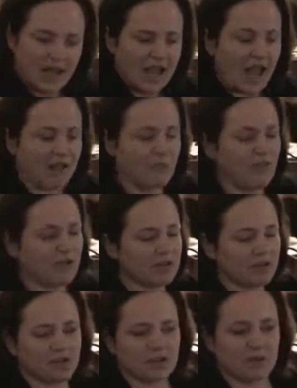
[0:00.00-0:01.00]
I'm very
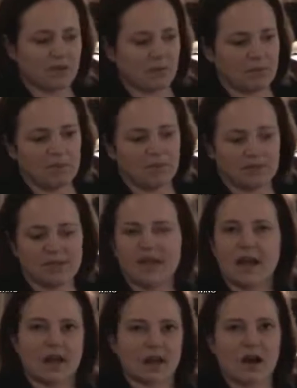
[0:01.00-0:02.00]
struck by that people did
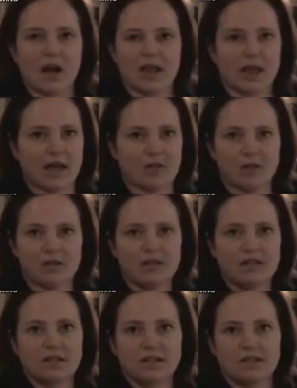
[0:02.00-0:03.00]
not call out,
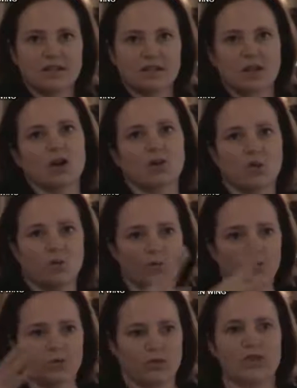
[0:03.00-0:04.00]
you know,
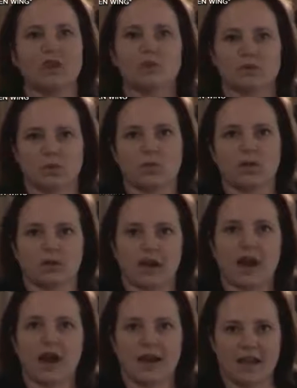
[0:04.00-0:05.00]
that there was a weird
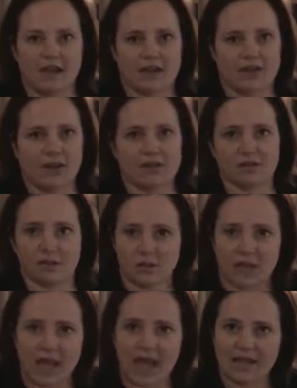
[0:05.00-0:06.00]
guy hanging around. So he
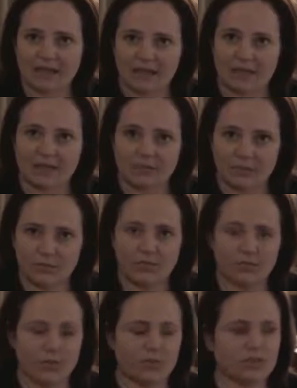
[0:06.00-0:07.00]
had to right
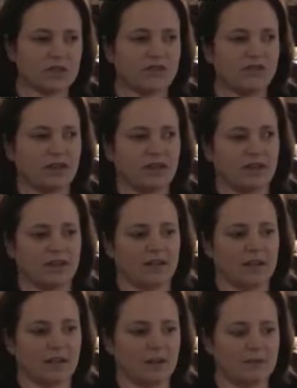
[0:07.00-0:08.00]
to fit in.
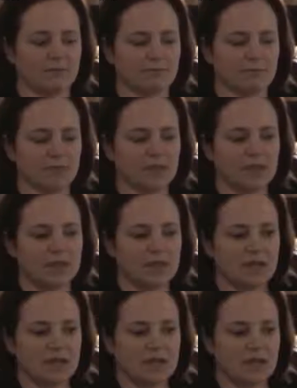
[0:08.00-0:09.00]
Um,
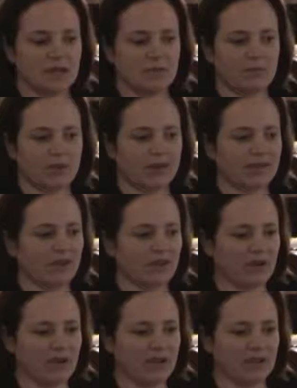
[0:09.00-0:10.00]
but on the other
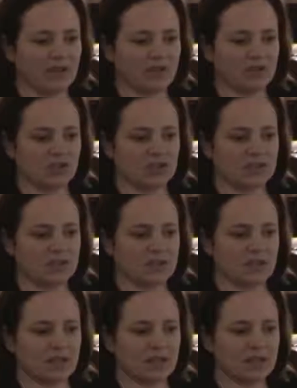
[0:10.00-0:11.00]
hand, it's just
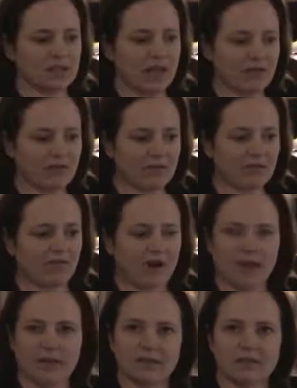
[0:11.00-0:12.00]
the level of
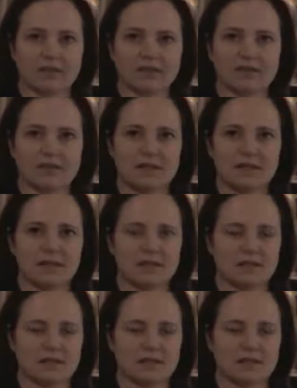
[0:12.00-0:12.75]
violence mm -hmm. is